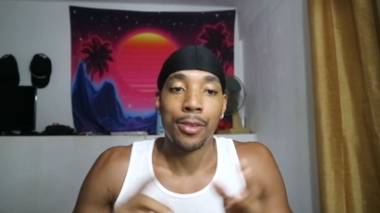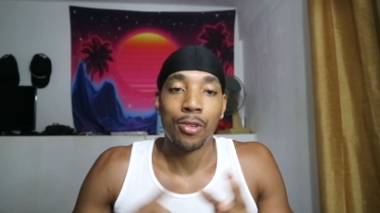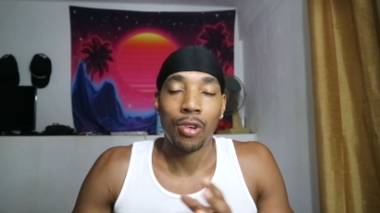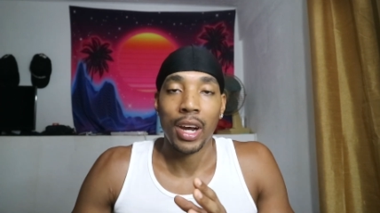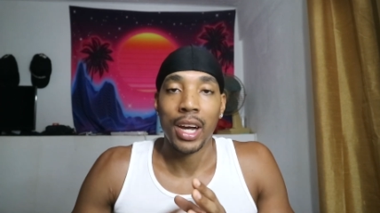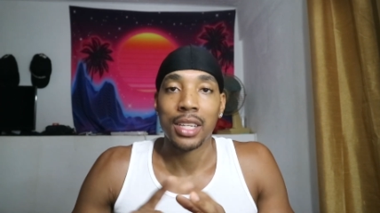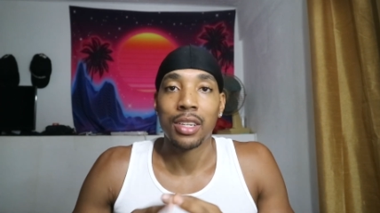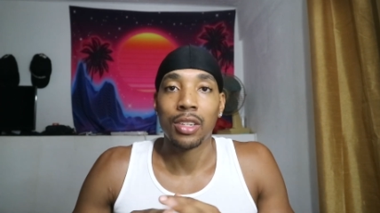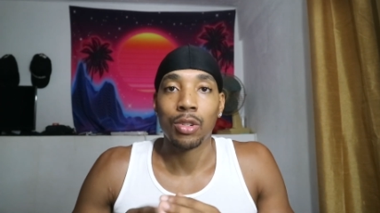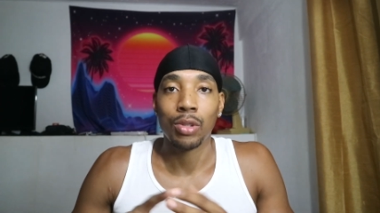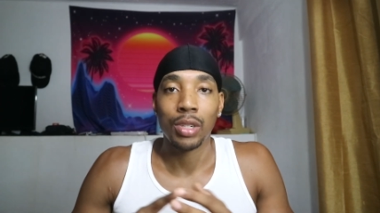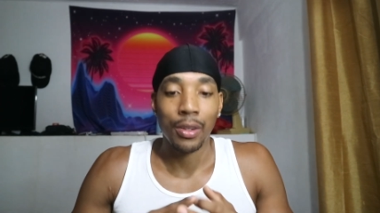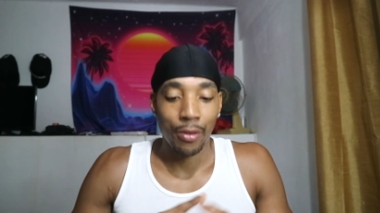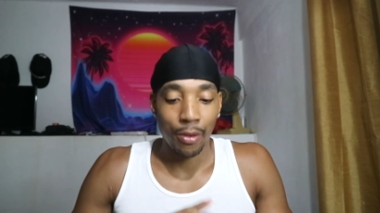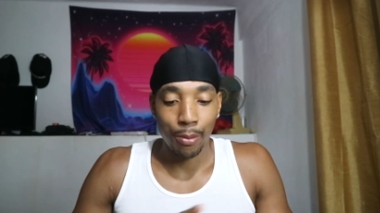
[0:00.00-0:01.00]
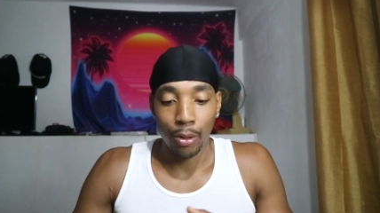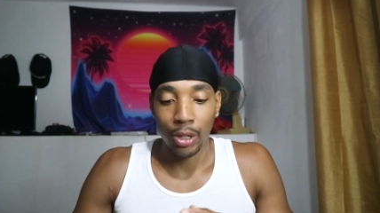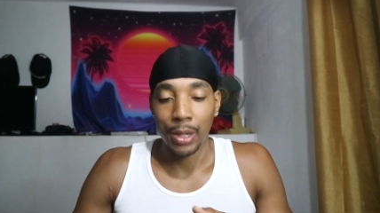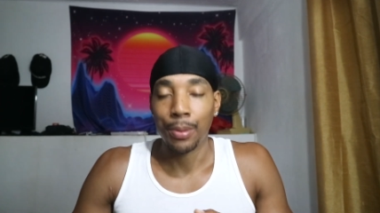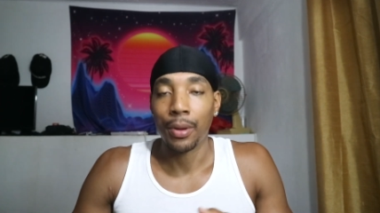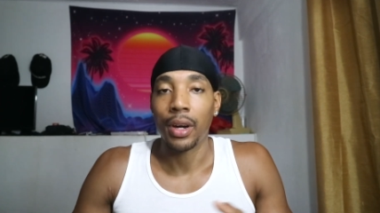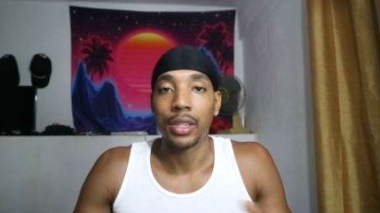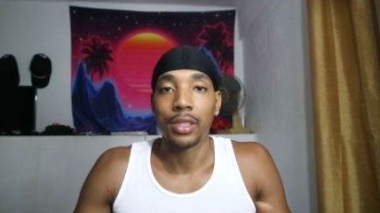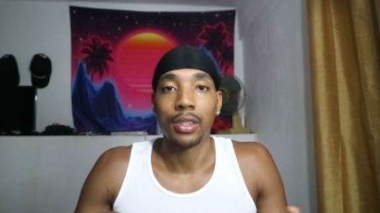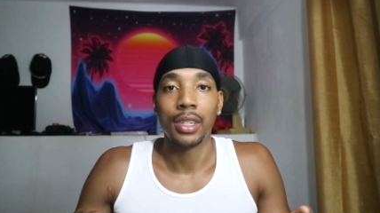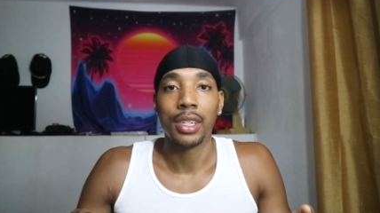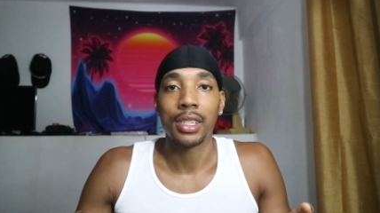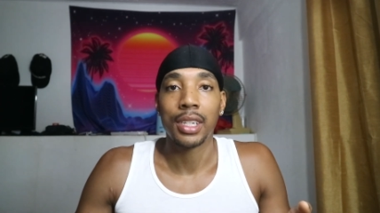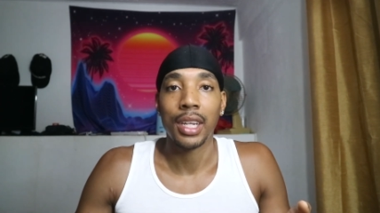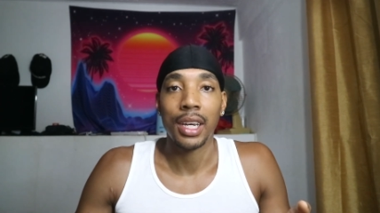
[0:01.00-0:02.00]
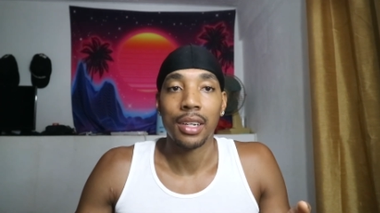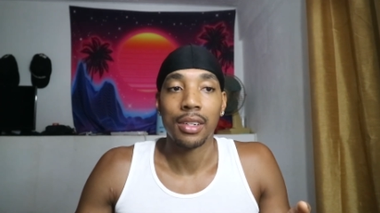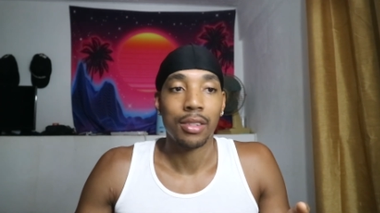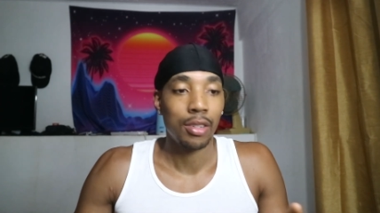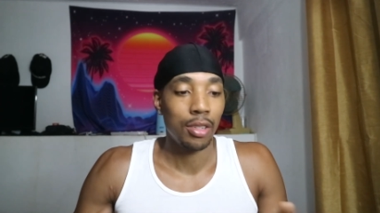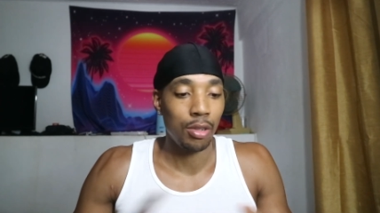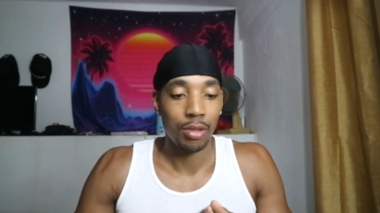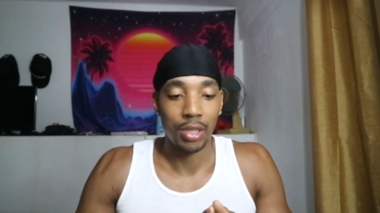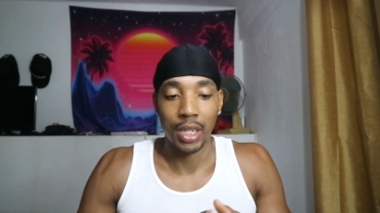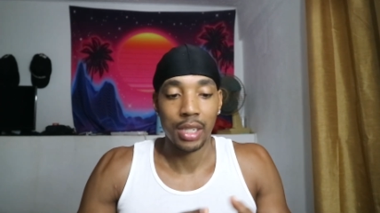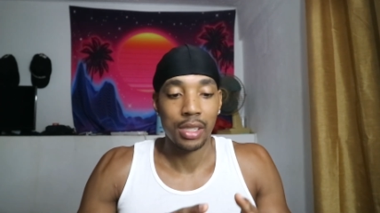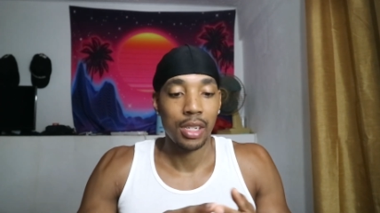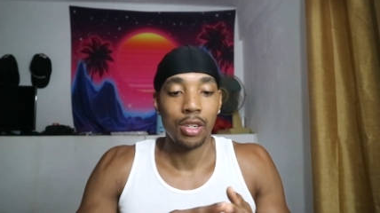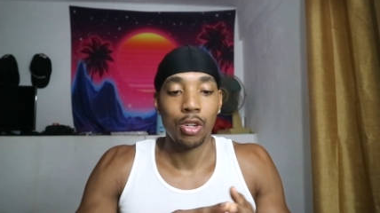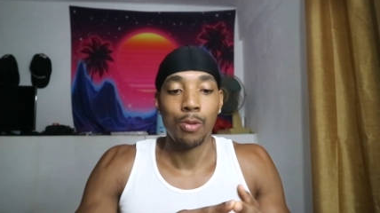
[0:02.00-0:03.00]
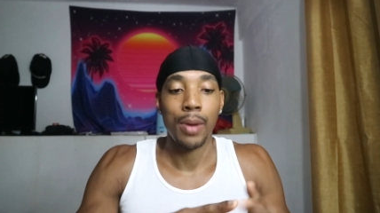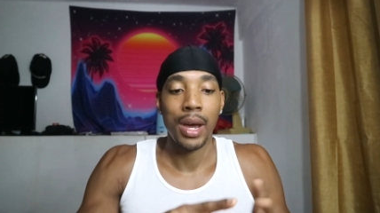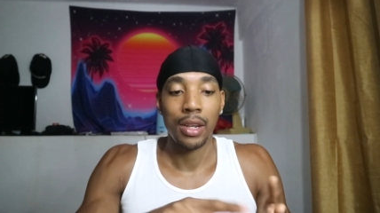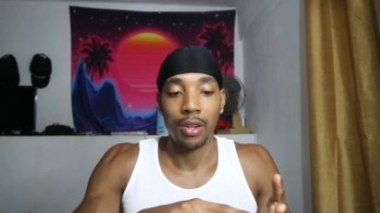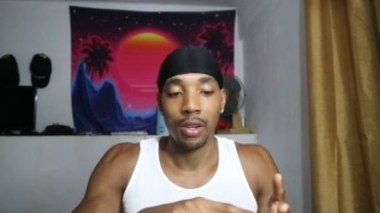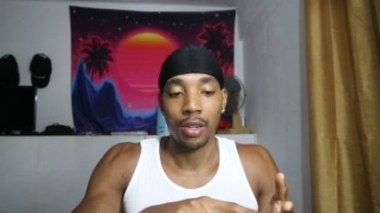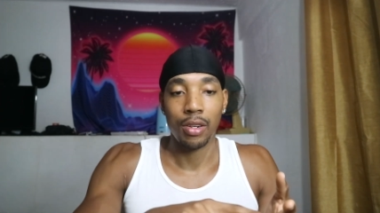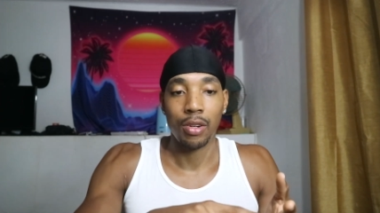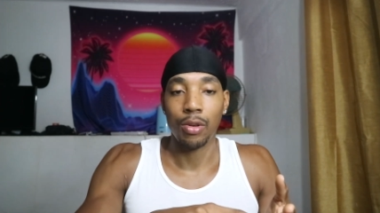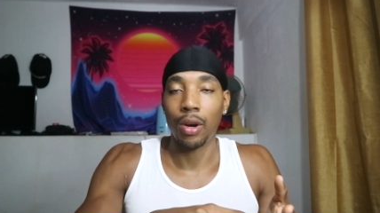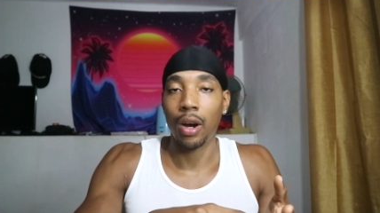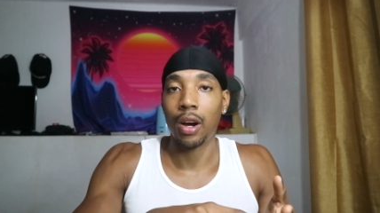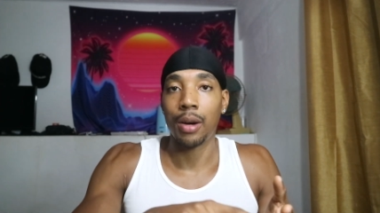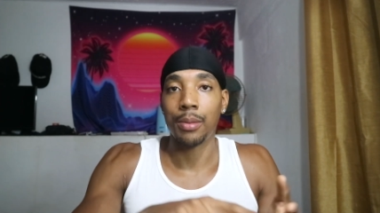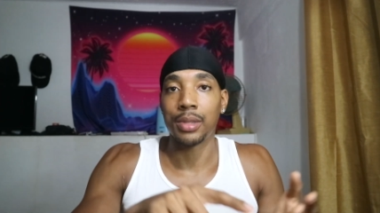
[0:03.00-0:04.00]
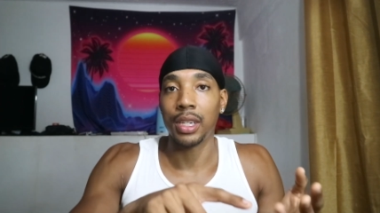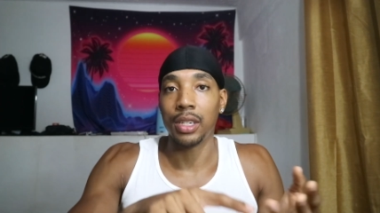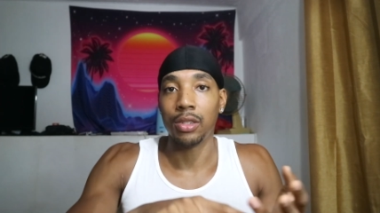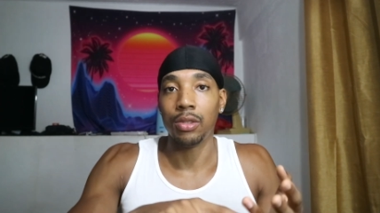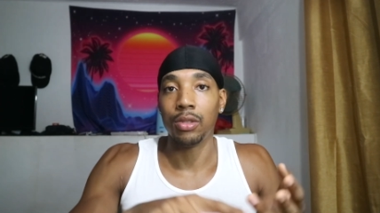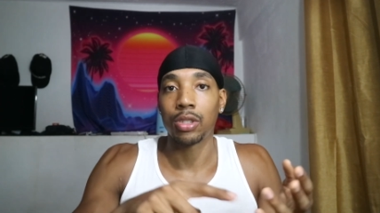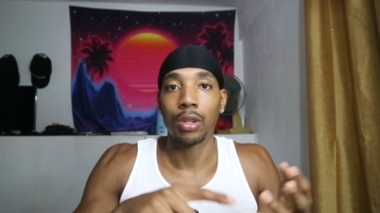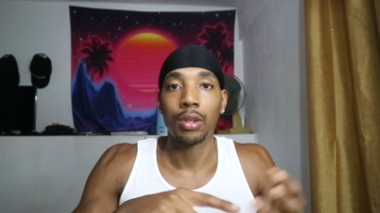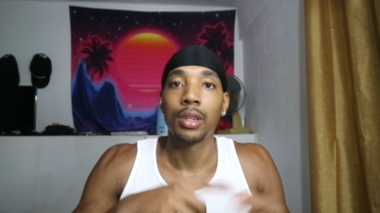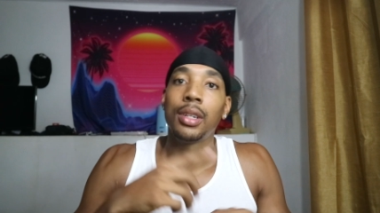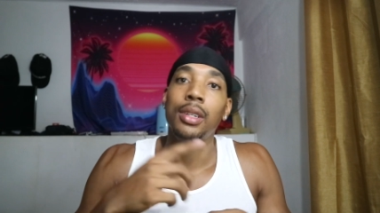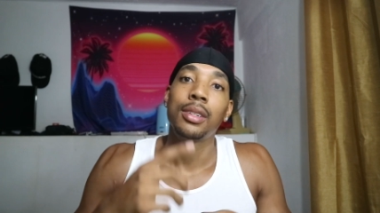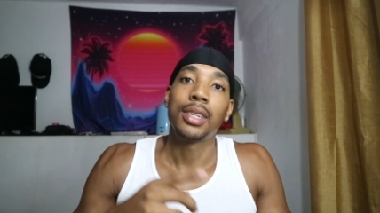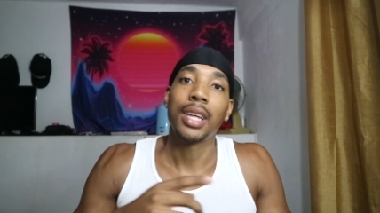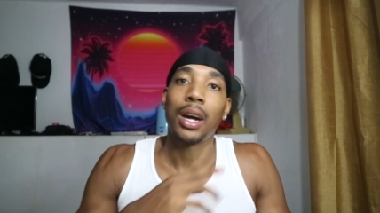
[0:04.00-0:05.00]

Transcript: Try to do different body parts on each day. So you do chest, then you do back, then you do arms, then you do shoulders.